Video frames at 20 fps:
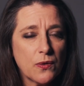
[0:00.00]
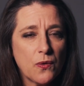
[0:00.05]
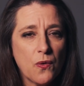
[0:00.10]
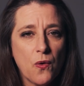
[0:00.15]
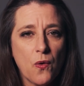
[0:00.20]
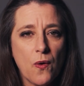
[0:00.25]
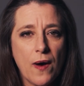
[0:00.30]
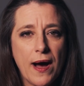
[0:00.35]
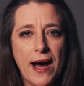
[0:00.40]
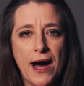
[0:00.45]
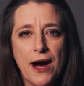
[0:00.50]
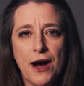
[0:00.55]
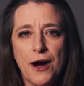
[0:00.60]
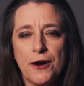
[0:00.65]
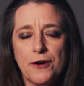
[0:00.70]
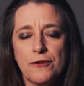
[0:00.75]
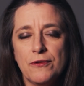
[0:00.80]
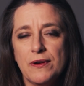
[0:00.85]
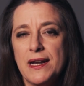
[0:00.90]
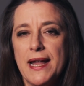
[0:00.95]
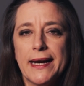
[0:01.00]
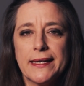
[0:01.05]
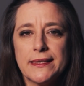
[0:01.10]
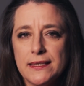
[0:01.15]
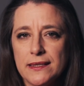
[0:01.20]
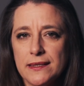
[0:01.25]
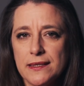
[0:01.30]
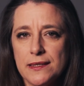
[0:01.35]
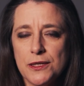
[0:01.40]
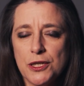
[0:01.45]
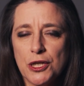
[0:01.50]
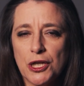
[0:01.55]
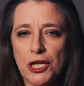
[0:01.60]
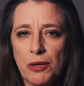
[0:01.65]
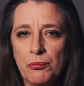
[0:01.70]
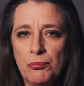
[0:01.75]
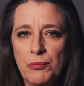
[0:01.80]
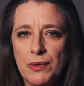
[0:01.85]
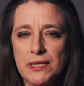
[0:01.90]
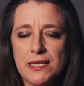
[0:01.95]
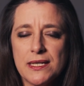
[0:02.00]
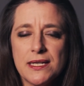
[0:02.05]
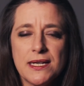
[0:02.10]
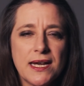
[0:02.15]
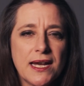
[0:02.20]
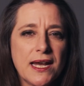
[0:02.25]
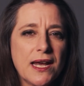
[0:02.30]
or our reluctance to commit,